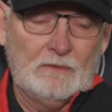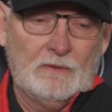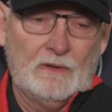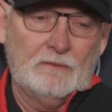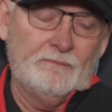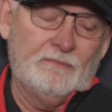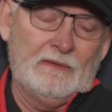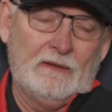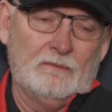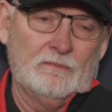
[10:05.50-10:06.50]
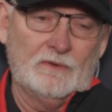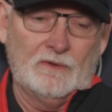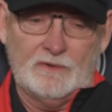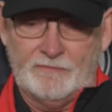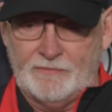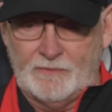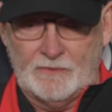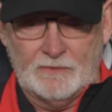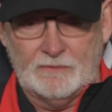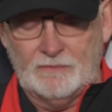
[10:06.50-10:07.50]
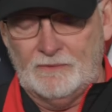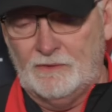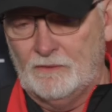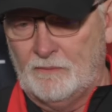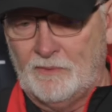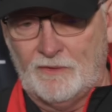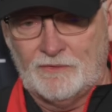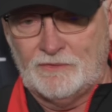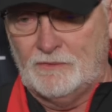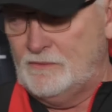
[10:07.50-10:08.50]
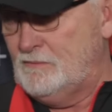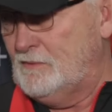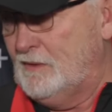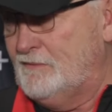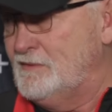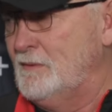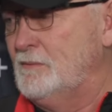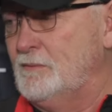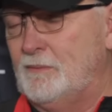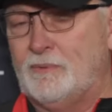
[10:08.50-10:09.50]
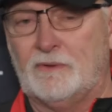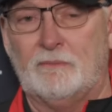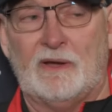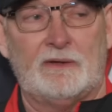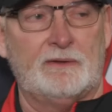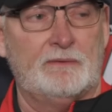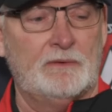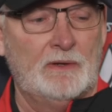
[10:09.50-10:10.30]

Well, we're looking for, you know, a bigger shooter, obviously, when we put him back there,